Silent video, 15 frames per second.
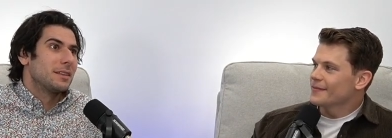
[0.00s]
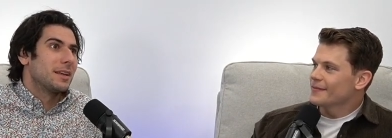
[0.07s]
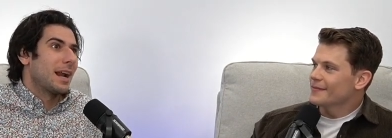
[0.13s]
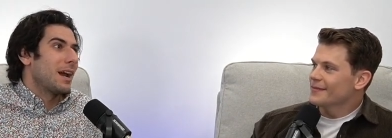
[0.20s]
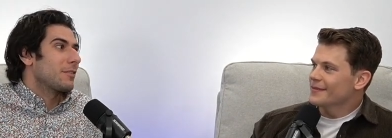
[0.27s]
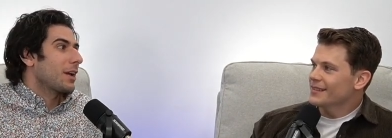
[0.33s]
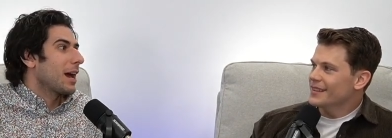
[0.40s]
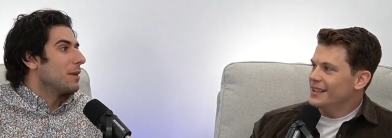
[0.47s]
Speaker 1: that
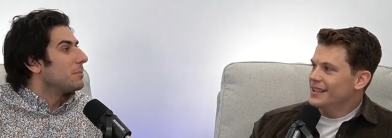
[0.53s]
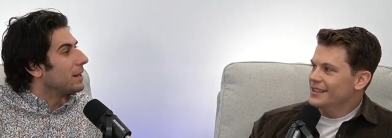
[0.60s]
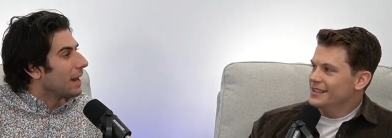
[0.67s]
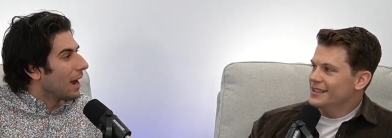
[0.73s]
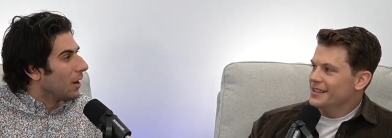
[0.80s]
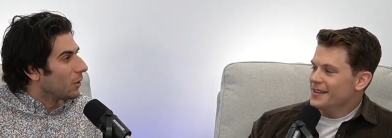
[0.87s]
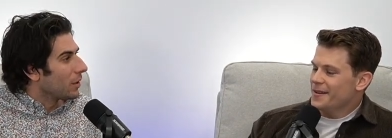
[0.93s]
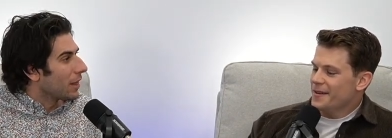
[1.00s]
I've kind of
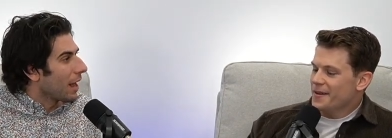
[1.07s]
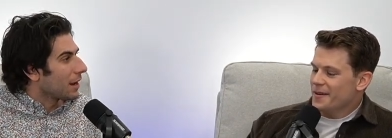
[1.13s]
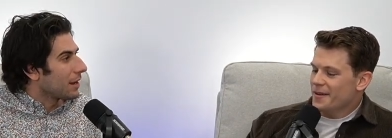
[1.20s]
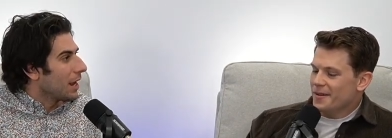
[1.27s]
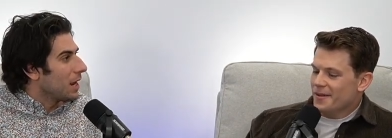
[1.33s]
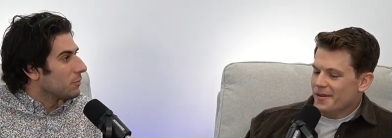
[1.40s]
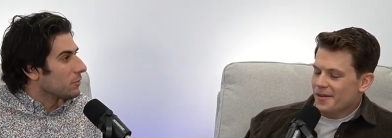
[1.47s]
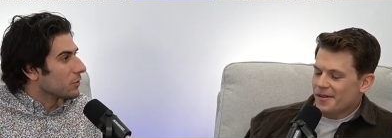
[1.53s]
been out of that
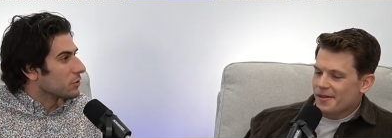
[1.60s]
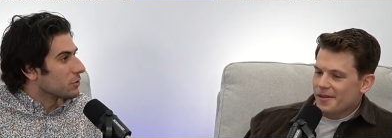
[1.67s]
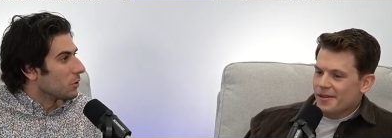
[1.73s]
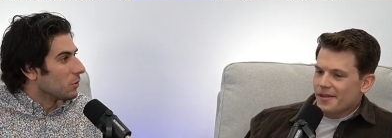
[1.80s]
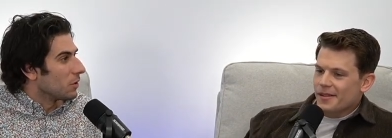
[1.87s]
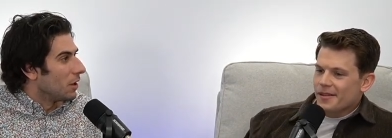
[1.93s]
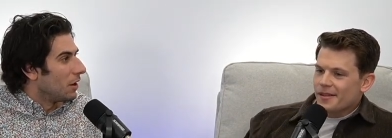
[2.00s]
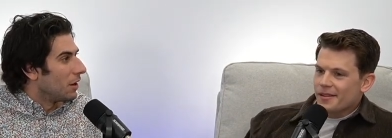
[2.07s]
game for
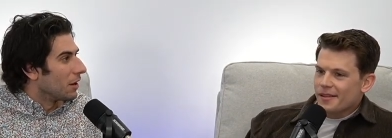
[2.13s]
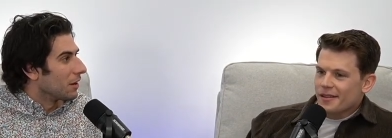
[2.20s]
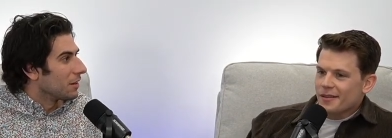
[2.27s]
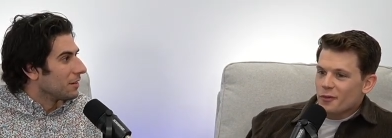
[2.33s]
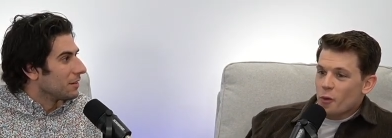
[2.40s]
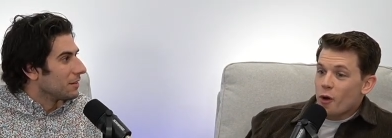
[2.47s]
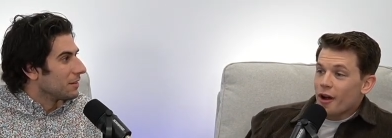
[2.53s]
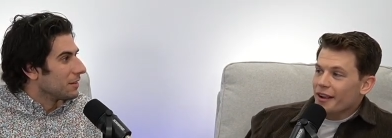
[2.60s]
so long.
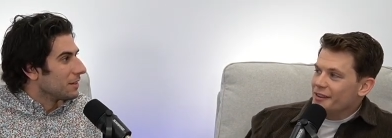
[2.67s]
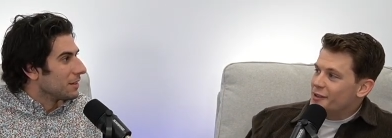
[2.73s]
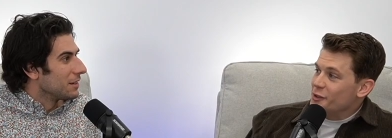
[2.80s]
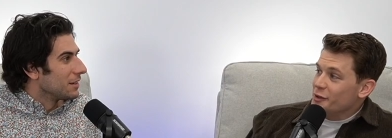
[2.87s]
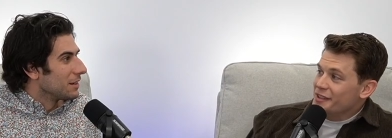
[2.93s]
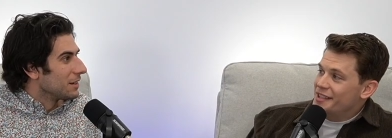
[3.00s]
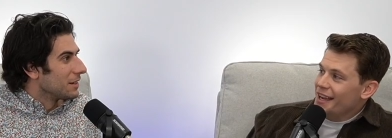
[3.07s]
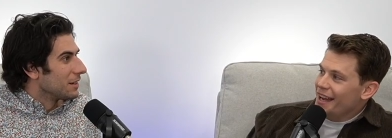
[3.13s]
Speaker 2: What
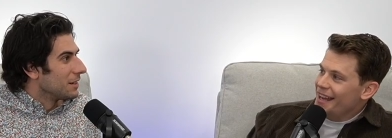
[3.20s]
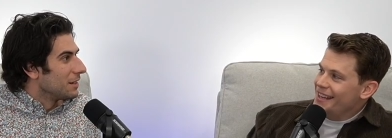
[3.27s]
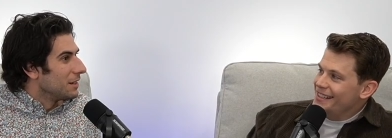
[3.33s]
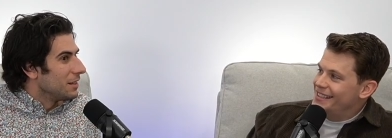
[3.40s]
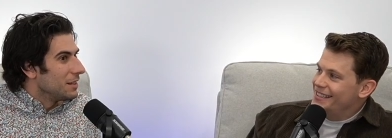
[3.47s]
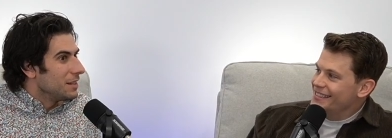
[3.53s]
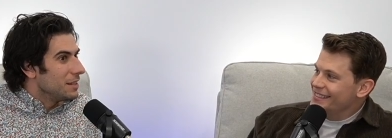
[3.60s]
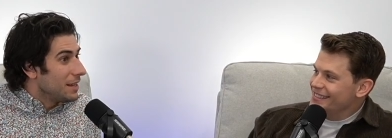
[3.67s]

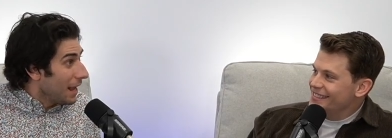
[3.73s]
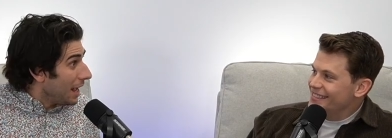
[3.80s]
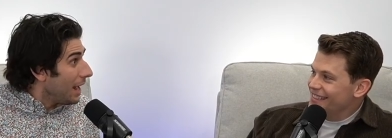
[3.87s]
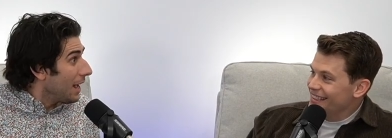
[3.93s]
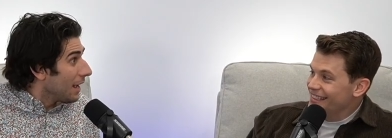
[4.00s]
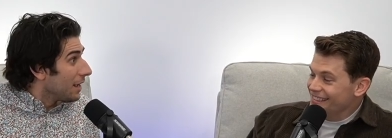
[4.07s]
suicide? Yeah,